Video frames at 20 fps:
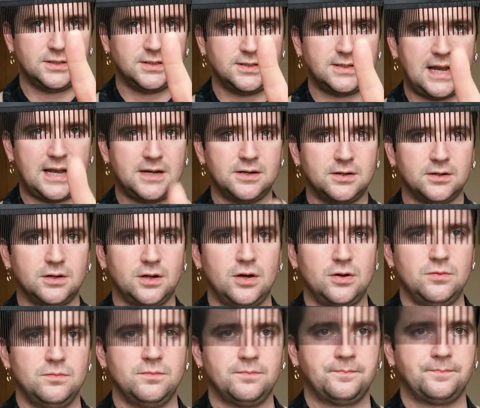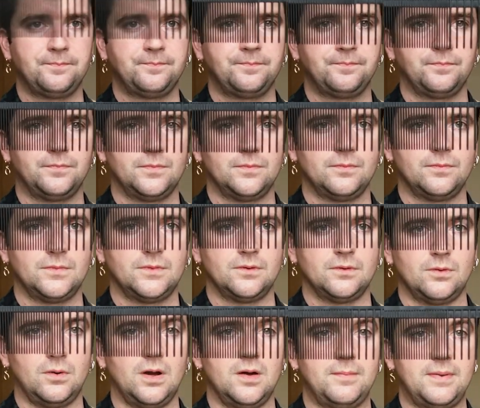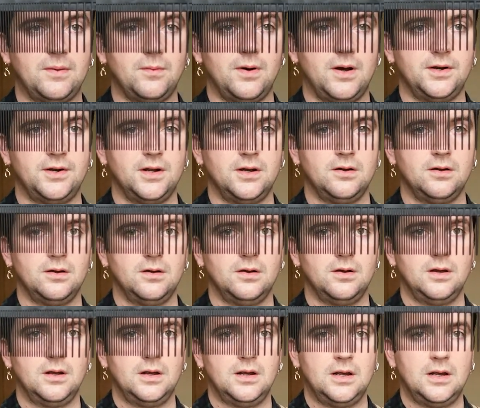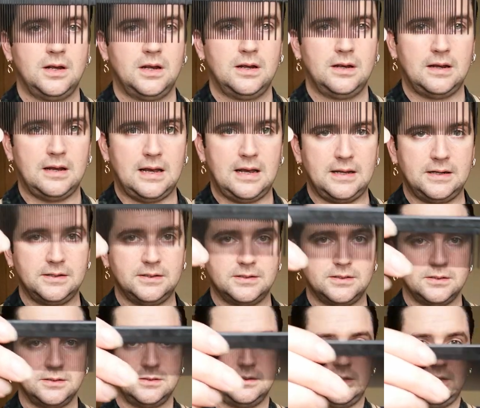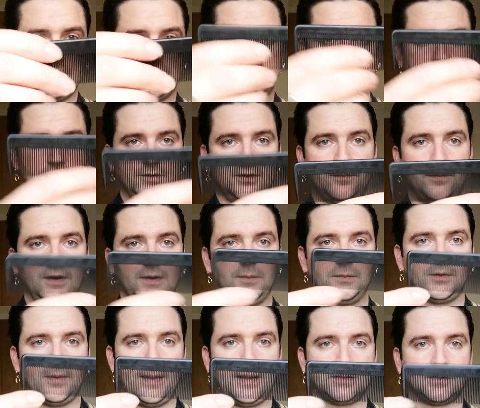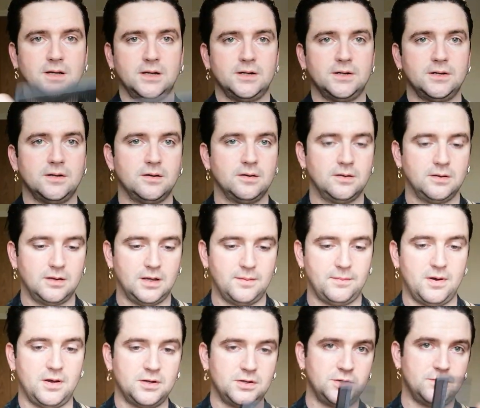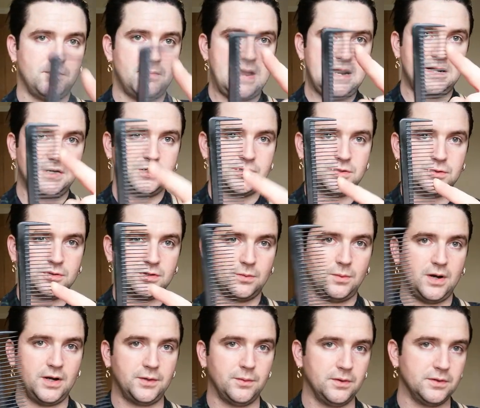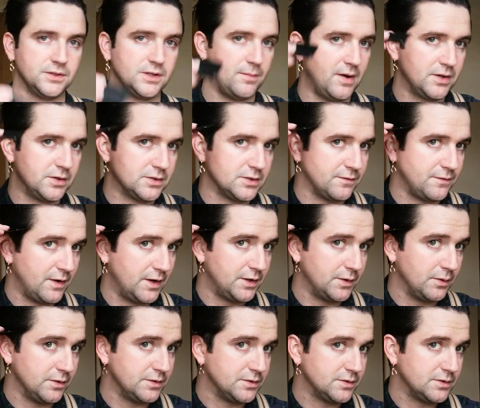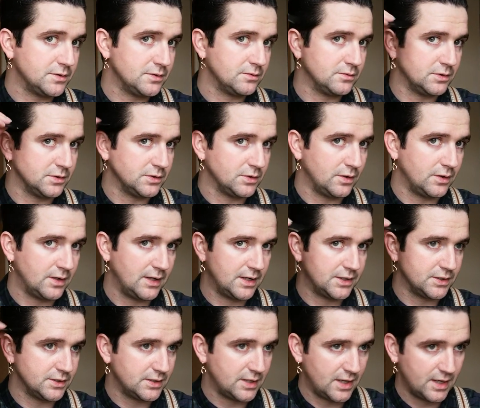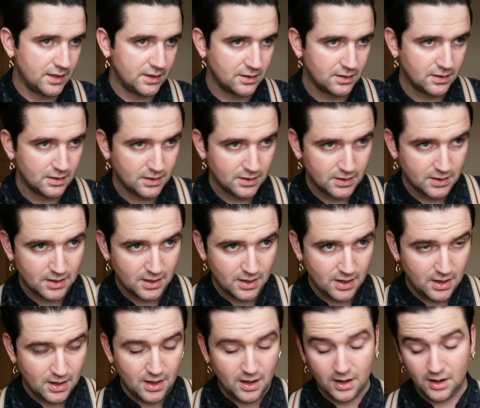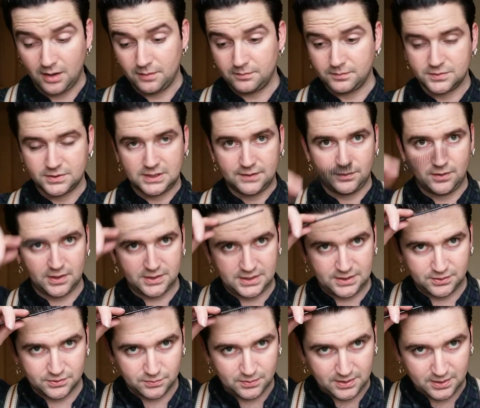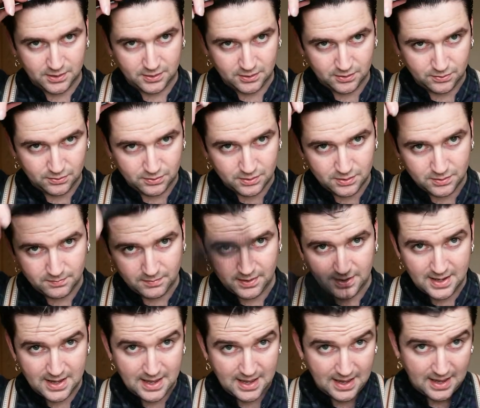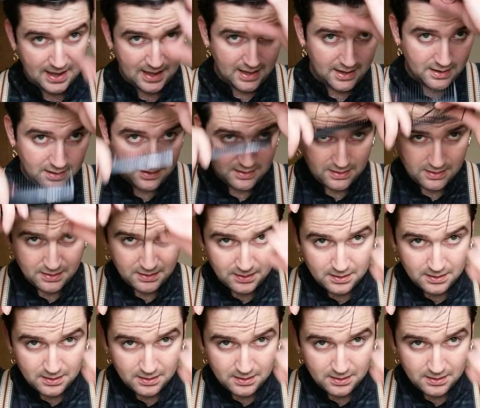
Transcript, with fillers: a standard comb, quite a bit wider. And then it's got the fine ones on that side. Um, I mainly just use the wider ones. I might use the finer ones just on the edges here. Um, to give you an idea as well, my hair